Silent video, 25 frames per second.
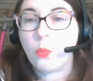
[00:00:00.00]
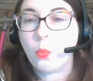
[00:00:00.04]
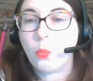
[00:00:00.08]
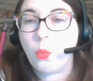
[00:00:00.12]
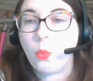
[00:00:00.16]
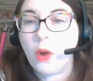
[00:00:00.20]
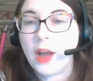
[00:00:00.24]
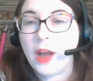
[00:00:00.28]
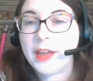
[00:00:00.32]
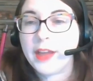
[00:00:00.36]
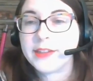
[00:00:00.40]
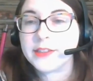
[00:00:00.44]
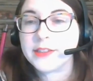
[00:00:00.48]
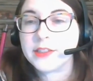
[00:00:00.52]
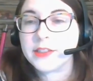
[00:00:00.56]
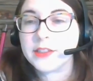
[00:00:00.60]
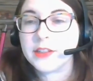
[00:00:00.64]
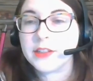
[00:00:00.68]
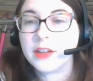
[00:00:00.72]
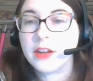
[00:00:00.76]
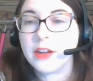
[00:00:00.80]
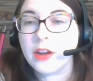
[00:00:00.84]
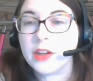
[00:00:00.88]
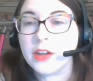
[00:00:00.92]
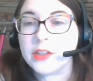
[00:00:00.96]
What
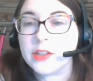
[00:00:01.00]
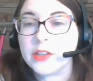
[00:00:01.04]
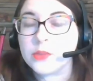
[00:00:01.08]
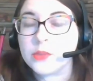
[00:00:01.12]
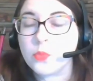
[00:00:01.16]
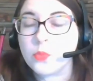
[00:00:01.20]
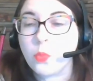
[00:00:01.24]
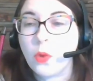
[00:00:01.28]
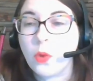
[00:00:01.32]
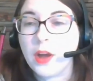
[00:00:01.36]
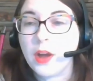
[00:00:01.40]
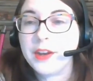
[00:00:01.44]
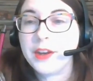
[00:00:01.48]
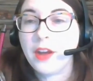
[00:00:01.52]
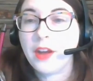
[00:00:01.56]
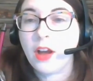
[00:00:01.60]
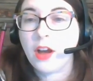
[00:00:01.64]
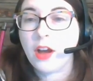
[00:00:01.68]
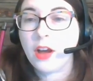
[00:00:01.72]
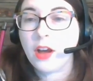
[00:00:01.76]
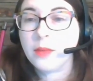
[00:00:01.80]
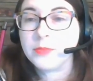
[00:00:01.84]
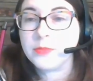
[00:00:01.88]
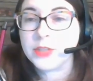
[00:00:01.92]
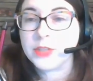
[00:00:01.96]
is one
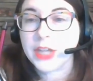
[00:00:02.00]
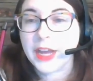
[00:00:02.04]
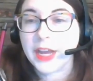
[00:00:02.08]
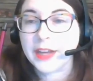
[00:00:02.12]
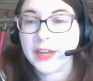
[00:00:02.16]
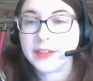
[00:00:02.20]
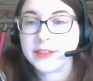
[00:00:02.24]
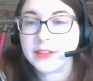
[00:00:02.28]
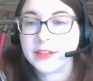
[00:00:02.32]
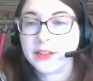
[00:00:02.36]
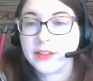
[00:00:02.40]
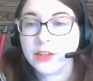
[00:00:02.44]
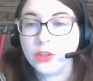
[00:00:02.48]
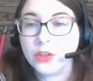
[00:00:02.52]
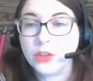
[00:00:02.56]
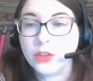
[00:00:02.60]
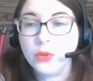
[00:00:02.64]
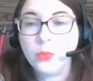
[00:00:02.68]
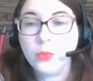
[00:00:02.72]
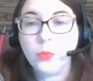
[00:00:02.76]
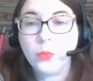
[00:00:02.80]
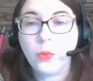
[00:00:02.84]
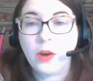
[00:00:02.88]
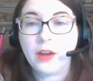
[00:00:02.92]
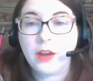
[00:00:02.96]
object you
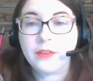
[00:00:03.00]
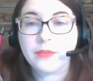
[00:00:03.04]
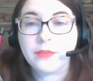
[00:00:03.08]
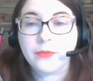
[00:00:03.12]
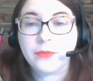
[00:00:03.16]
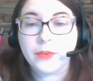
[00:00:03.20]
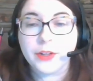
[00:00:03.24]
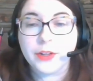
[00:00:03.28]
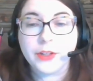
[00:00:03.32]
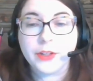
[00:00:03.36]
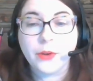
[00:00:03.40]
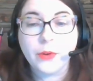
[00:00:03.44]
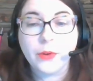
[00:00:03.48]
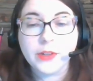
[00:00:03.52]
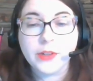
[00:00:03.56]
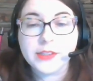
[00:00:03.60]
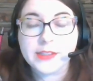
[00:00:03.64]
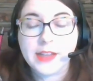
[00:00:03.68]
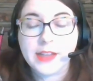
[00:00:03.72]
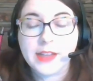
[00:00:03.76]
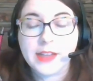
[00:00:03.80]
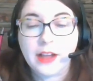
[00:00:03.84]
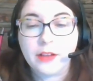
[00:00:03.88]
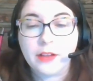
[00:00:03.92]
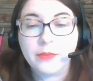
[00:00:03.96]
want for
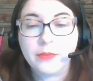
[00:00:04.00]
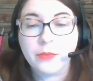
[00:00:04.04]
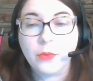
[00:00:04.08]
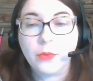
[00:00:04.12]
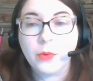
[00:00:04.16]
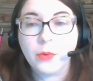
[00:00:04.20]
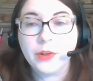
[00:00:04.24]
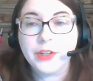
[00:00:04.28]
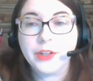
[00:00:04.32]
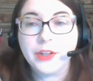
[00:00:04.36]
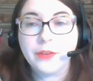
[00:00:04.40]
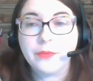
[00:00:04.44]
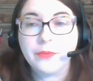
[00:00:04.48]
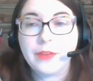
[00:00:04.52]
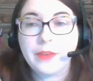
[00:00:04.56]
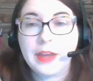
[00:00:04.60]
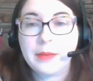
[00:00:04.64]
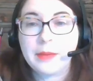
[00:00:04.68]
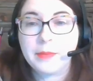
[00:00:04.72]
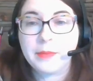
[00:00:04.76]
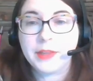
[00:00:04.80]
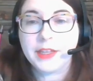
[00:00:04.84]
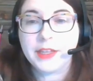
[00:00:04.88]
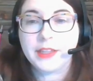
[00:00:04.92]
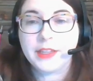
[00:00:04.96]
yourself or your
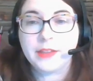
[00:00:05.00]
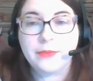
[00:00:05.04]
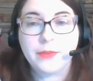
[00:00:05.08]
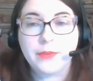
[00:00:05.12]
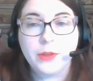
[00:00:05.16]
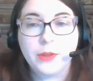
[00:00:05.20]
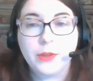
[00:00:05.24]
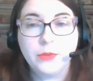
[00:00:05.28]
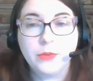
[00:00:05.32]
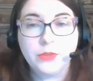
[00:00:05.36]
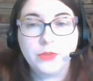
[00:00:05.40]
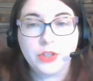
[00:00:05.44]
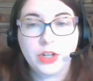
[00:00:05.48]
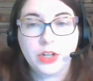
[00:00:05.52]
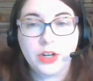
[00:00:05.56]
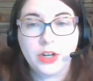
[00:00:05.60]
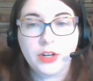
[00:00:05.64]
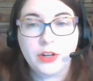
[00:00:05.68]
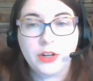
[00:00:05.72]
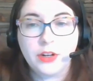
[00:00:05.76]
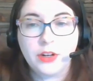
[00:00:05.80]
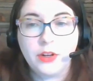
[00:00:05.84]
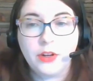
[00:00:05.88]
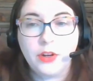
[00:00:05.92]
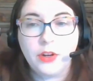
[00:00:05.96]
family in the future?
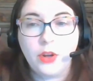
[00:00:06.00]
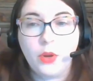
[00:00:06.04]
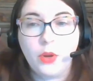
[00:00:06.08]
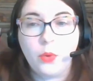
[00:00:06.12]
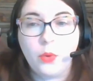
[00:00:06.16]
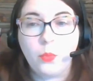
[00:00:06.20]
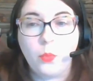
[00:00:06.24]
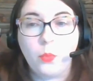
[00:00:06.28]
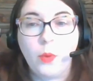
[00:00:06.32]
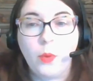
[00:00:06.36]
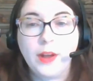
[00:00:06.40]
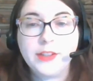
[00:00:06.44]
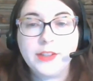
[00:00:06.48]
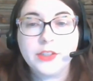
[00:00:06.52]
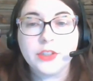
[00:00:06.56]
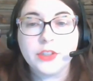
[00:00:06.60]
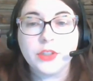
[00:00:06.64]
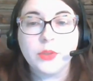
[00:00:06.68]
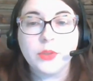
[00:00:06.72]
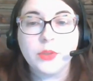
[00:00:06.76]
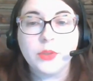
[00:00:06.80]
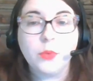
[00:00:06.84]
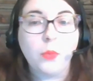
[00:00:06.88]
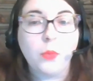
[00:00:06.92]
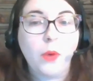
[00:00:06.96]
What do
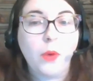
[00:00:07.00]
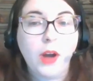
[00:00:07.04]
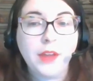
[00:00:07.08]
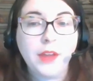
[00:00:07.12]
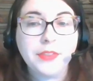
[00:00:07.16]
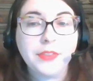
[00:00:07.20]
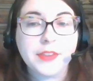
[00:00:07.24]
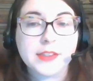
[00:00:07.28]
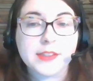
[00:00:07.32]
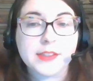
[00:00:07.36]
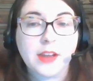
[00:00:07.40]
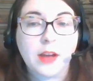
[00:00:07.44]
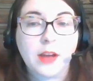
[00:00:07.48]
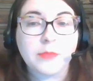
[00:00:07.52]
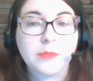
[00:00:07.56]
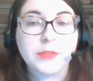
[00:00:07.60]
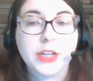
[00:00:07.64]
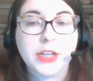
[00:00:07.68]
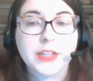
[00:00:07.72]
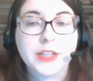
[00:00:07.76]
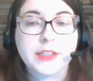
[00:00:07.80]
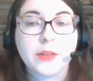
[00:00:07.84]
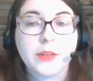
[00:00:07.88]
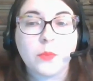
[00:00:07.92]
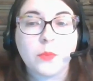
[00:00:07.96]
you want this
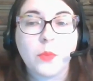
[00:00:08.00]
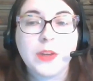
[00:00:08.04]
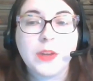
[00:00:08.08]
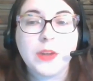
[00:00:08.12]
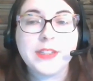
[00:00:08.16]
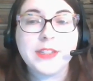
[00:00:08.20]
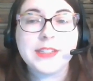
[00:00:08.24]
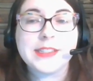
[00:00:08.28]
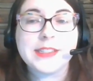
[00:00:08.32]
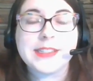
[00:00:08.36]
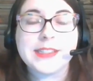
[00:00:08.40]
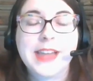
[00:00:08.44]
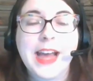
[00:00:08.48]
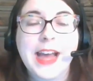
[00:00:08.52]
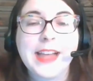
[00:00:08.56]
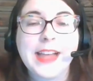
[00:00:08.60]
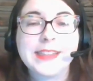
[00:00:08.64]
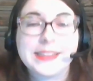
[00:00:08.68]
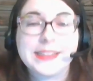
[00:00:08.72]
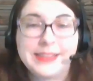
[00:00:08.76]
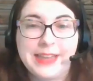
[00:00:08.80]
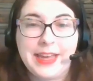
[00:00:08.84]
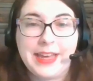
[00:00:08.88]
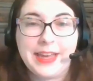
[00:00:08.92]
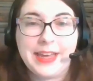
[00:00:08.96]
object and what does that
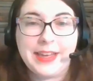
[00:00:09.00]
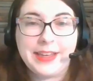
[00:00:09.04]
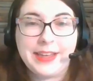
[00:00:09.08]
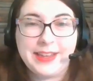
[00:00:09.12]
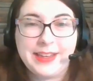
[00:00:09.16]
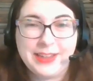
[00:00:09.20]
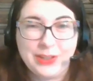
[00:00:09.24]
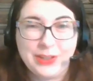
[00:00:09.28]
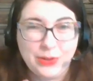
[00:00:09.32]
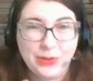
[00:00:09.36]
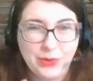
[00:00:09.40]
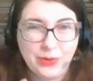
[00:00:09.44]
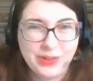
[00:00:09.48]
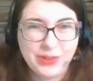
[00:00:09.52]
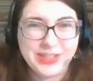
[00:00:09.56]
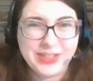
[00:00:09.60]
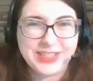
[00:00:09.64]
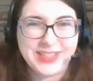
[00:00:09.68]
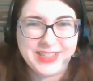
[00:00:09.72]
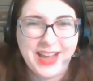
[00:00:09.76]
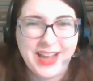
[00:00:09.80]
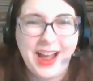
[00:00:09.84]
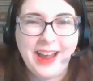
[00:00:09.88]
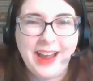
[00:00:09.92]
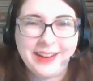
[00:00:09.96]
say? Your
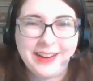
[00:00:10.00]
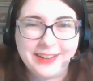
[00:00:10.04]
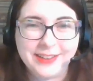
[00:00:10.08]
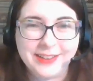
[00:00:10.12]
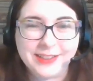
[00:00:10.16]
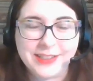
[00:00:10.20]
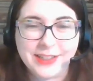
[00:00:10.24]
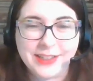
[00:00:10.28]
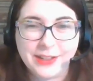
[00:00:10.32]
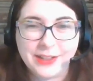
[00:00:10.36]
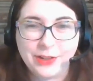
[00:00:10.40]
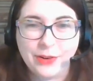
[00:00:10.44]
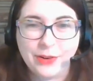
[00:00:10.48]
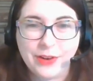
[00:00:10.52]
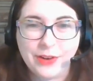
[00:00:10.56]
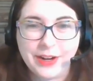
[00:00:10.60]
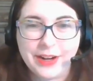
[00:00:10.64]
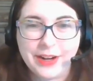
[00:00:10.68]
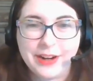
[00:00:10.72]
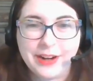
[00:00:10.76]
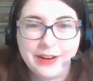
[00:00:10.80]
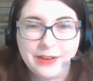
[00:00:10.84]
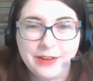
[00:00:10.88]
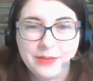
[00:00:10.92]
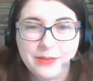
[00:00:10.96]
desires and your
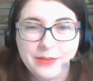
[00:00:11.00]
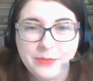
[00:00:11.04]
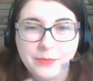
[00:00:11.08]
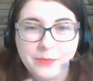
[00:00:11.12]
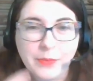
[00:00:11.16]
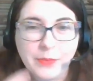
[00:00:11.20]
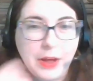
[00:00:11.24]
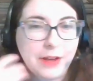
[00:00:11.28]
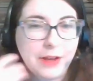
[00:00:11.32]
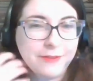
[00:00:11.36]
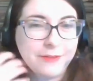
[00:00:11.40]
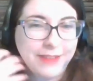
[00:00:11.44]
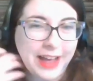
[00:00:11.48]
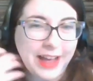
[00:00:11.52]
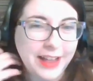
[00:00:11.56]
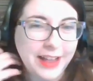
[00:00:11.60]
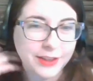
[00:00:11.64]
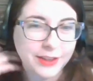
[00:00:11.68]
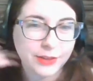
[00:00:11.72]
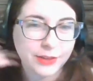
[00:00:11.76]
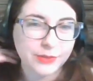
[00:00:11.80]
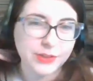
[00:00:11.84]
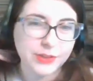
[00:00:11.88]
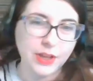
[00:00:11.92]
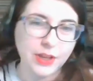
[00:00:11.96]

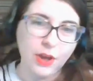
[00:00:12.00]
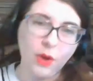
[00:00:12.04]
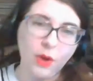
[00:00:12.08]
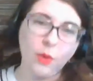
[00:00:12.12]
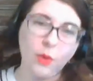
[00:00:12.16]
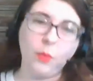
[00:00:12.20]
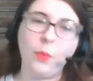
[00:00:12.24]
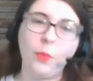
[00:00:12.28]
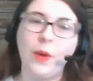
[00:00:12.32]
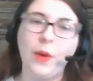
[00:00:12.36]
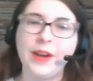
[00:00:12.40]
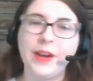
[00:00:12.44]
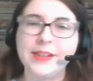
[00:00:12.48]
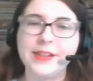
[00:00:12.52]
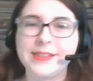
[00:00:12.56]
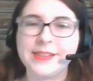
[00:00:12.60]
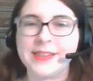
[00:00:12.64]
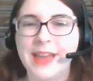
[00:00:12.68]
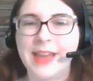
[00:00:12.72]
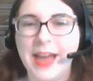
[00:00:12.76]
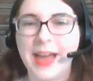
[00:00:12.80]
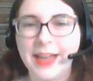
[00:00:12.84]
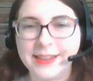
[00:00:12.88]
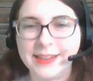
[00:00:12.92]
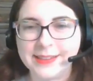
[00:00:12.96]
values. What does
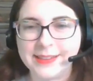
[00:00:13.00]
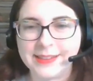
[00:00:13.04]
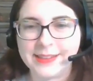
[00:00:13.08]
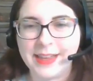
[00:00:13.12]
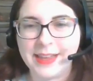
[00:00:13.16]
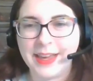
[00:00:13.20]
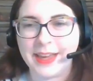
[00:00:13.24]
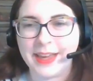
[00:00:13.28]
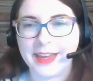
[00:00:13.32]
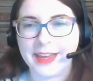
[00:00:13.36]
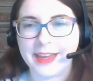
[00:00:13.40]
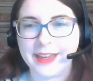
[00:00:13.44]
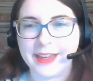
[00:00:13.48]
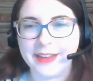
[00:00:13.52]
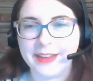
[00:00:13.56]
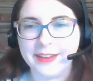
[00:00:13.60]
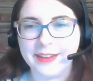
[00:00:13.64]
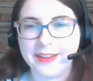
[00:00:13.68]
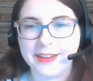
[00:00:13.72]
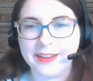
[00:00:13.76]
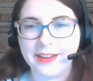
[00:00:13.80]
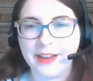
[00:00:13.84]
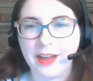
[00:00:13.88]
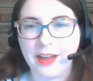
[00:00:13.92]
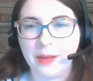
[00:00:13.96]
that say
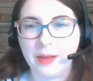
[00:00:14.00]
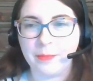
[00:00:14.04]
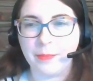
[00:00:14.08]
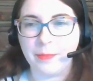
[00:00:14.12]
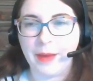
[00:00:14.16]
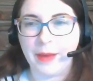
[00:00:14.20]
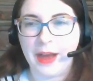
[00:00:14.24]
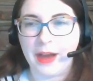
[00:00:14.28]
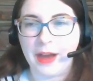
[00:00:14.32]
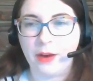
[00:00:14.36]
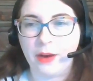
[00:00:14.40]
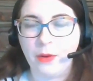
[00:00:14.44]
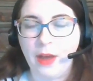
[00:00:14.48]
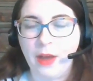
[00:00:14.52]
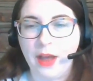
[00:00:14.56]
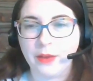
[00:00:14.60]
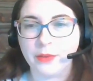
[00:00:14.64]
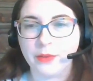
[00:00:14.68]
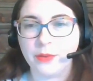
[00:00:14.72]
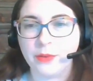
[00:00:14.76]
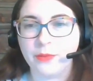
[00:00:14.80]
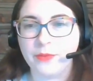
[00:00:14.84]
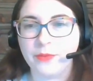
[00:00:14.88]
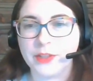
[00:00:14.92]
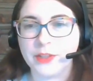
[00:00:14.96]
about how
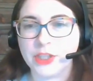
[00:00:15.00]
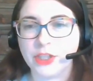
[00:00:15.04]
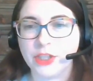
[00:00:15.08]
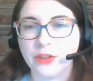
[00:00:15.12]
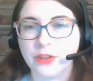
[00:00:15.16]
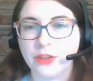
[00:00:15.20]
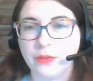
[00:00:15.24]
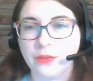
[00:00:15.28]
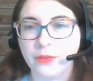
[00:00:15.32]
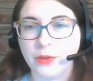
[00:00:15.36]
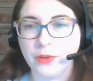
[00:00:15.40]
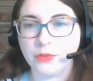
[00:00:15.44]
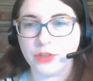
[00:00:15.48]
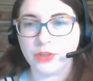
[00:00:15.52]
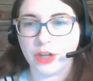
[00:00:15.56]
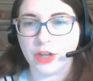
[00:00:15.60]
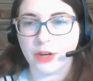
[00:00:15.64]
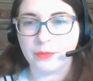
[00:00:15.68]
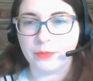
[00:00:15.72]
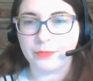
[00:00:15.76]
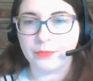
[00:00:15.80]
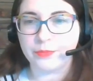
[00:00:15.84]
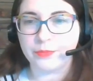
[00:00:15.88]
you envision your future?